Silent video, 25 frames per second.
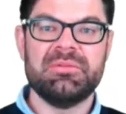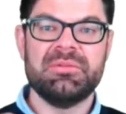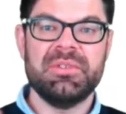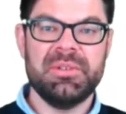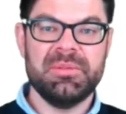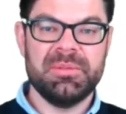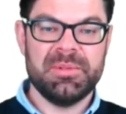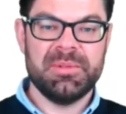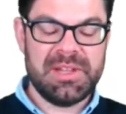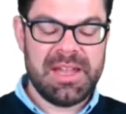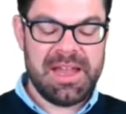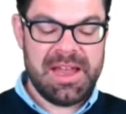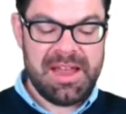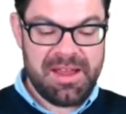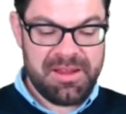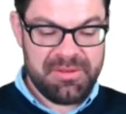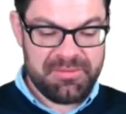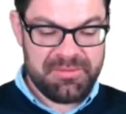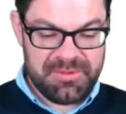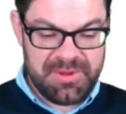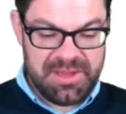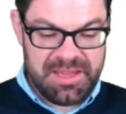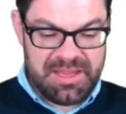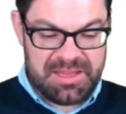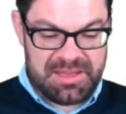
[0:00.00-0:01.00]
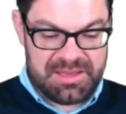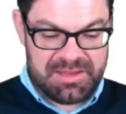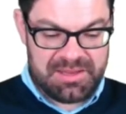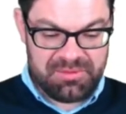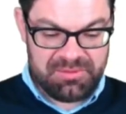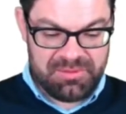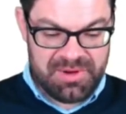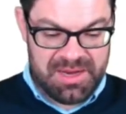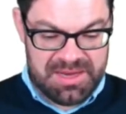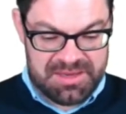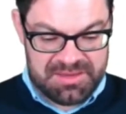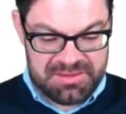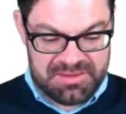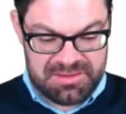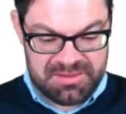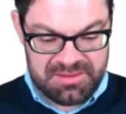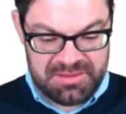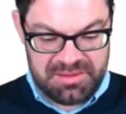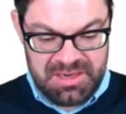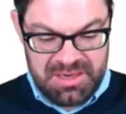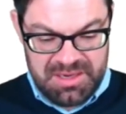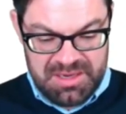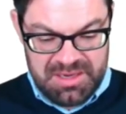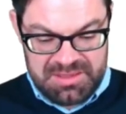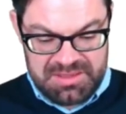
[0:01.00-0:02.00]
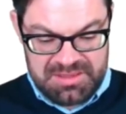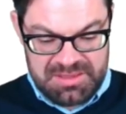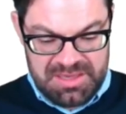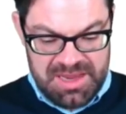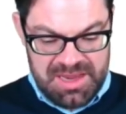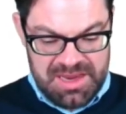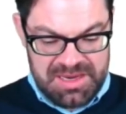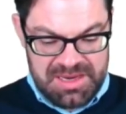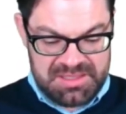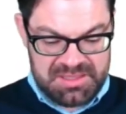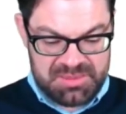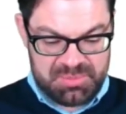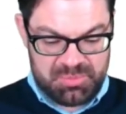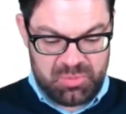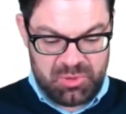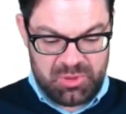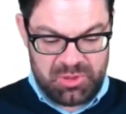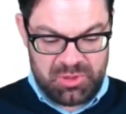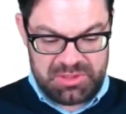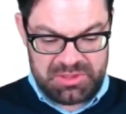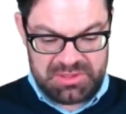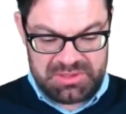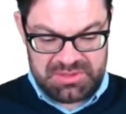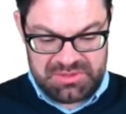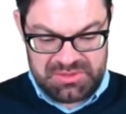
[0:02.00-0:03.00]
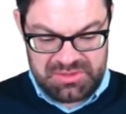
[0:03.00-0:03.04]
we will have a greater tax burden.